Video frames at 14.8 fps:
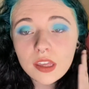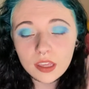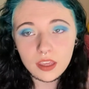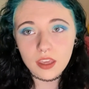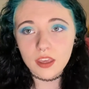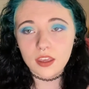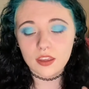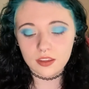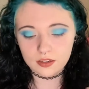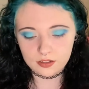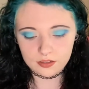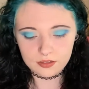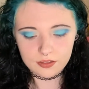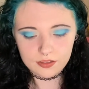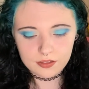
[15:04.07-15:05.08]

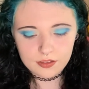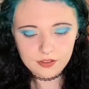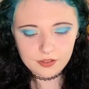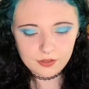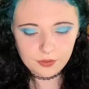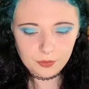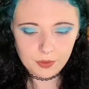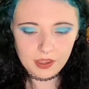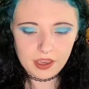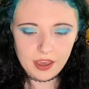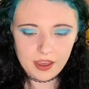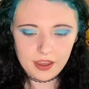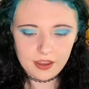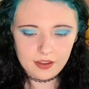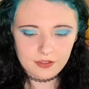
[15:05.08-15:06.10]
and we
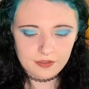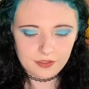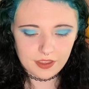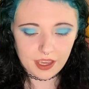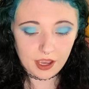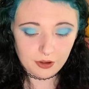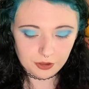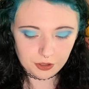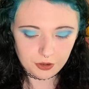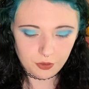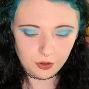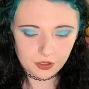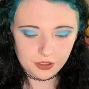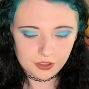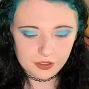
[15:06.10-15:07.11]
have the outer
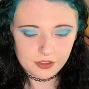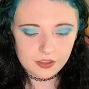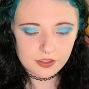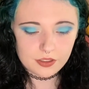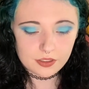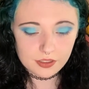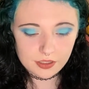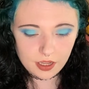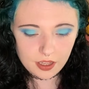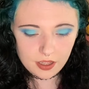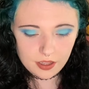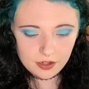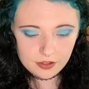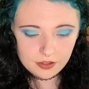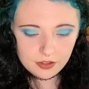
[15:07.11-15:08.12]
corners
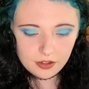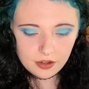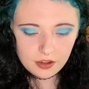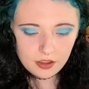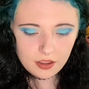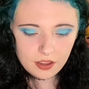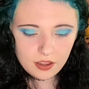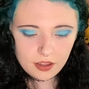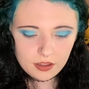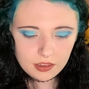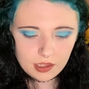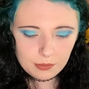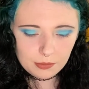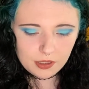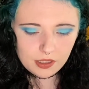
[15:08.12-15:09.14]
done.
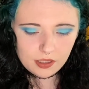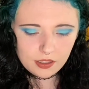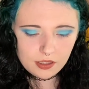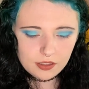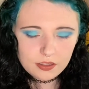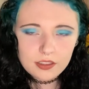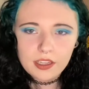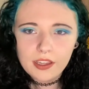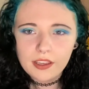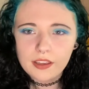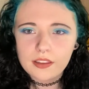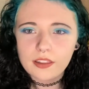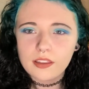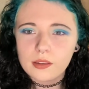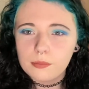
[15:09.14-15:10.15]
Let me take
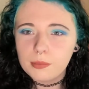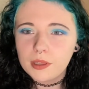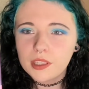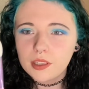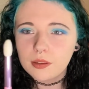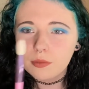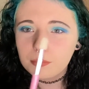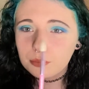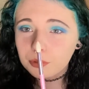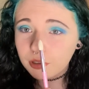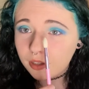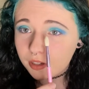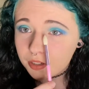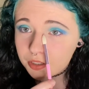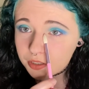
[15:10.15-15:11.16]
like a big
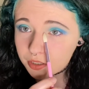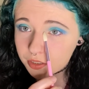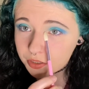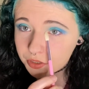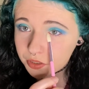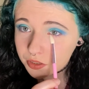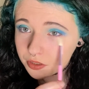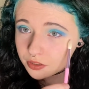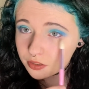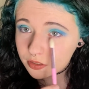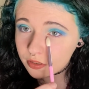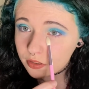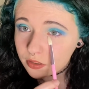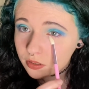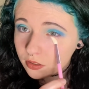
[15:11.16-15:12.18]
brush to just
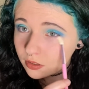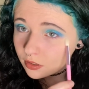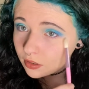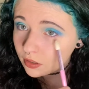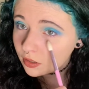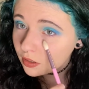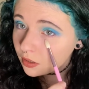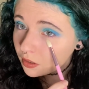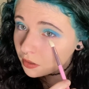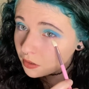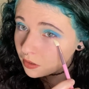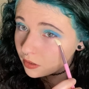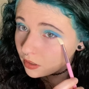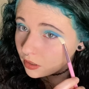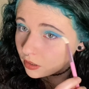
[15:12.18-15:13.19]

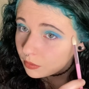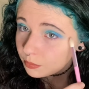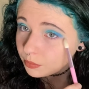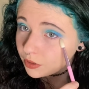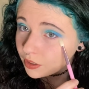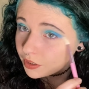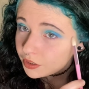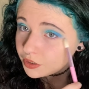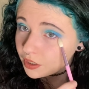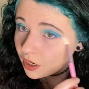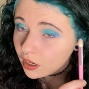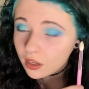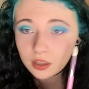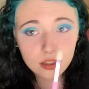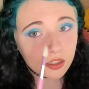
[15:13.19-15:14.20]
brush
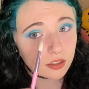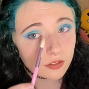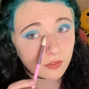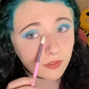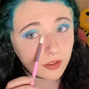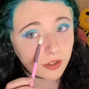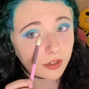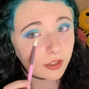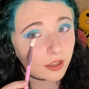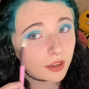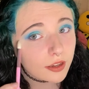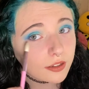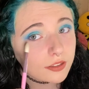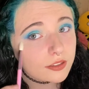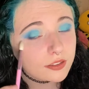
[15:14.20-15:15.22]
off any
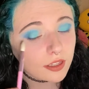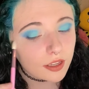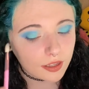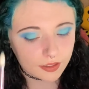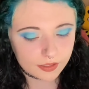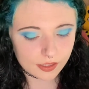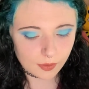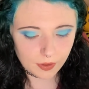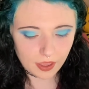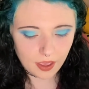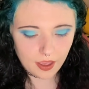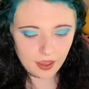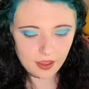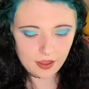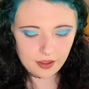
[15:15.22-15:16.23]
excess that we
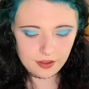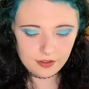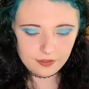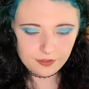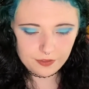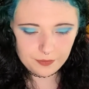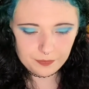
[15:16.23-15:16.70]
have.